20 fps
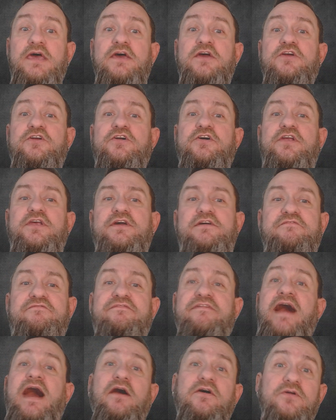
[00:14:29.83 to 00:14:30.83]
You're going to
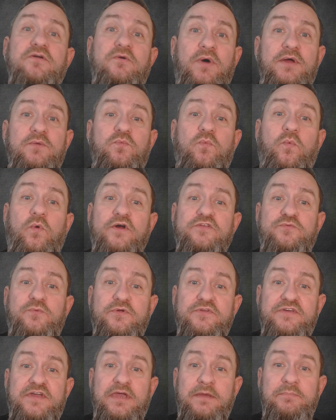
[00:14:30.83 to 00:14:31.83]
evaluate what's
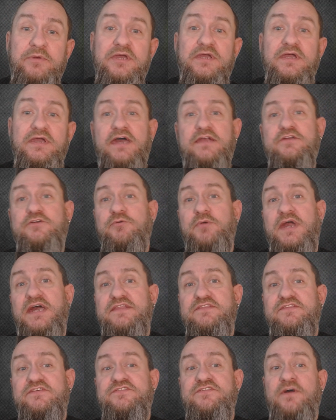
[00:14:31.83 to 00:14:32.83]
worth keeping and
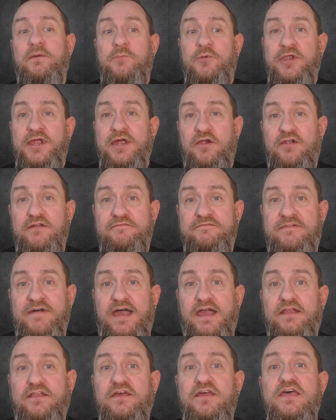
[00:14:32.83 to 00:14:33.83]
create the summary artifact.